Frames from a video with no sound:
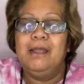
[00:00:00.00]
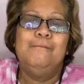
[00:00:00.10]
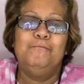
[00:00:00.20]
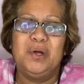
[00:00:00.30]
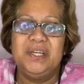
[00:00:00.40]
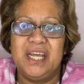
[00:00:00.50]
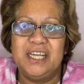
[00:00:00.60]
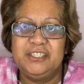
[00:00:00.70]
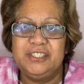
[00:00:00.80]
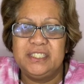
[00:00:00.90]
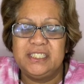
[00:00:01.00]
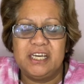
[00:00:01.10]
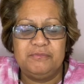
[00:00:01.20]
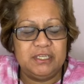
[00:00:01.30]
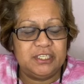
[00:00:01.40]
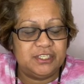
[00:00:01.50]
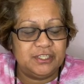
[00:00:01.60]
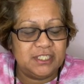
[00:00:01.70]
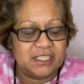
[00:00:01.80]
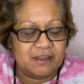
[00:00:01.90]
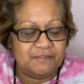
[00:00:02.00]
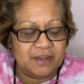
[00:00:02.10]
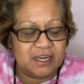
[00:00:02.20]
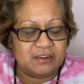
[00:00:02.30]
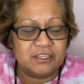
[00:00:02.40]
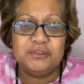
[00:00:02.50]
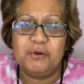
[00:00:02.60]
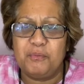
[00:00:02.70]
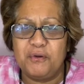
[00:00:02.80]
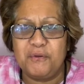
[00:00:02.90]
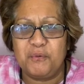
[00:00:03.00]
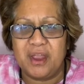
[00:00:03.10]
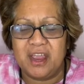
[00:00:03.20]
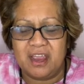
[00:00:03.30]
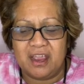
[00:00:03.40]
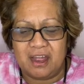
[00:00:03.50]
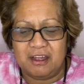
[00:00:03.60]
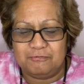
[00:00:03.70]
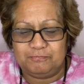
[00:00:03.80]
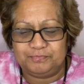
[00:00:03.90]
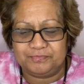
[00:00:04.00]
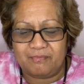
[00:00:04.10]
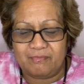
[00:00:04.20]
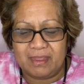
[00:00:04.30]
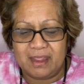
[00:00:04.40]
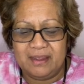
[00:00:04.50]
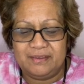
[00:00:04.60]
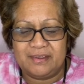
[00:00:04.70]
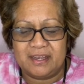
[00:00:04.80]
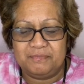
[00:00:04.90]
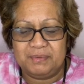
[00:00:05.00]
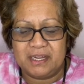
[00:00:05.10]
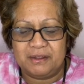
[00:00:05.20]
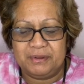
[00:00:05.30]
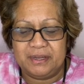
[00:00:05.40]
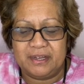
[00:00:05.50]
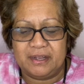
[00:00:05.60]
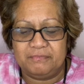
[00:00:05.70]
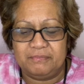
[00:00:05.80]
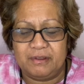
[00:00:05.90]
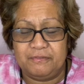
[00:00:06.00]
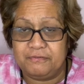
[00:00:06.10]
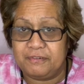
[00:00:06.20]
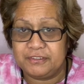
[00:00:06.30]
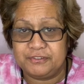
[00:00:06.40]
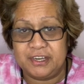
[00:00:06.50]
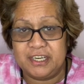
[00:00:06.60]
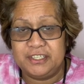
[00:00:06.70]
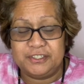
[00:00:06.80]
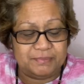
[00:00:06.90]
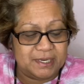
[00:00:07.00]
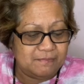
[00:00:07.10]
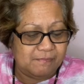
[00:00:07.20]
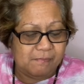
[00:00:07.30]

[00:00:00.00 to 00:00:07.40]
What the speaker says: my dad used to tell me to do stuff, and it got to a point where he started becoming like frustrating to me.